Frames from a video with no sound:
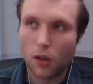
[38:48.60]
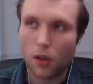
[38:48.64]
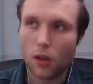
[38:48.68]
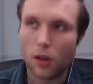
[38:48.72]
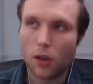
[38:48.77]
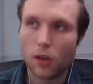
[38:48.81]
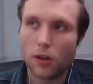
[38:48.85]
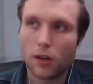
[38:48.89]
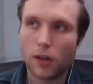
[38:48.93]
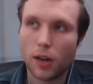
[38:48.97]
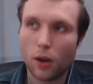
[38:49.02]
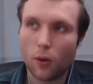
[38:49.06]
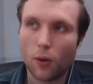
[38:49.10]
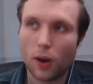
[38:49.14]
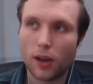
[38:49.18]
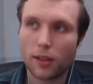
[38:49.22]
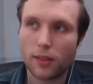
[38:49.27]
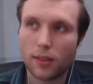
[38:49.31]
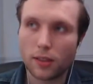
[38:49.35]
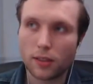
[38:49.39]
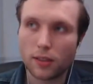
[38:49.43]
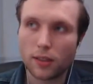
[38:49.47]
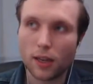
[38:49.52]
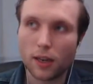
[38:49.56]
Now, I
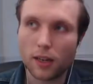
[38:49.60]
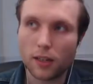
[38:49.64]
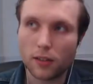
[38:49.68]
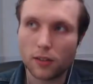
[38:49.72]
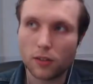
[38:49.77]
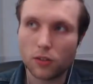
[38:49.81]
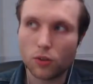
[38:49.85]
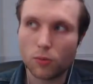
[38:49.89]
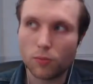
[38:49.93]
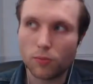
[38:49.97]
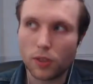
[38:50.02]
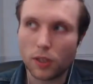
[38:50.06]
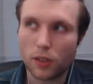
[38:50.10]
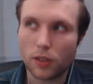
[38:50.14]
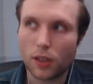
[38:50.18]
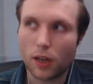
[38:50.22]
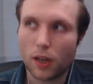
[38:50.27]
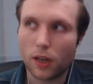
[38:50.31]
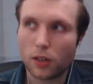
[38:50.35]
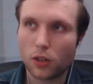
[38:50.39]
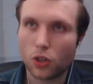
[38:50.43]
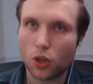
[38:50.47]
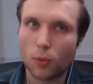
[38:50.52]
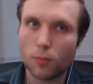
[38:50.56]
think that is something
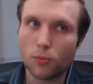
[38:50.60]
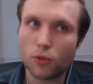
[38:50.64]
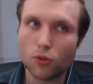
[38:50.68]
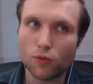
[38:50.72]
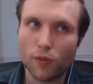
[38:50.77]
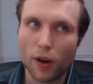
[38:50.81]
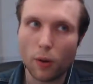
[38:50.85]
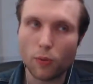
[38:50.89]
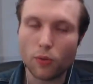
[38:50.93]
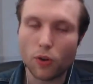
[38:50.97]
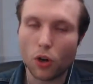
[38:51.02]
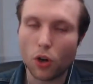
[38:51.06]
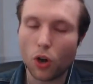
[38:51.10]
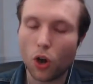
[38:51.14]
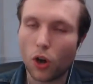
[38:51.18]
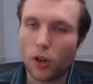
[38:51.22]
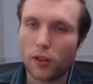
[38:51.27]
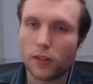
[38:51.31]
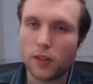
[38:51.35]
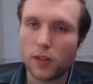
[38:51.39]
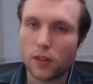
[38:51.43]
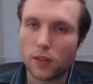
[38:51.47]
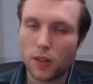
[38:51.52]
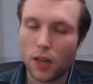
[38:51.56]
that comes around a lot in
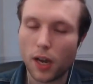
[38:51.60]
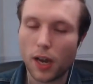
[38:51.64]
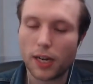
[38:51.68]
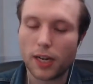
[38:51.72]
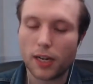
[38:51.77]
society,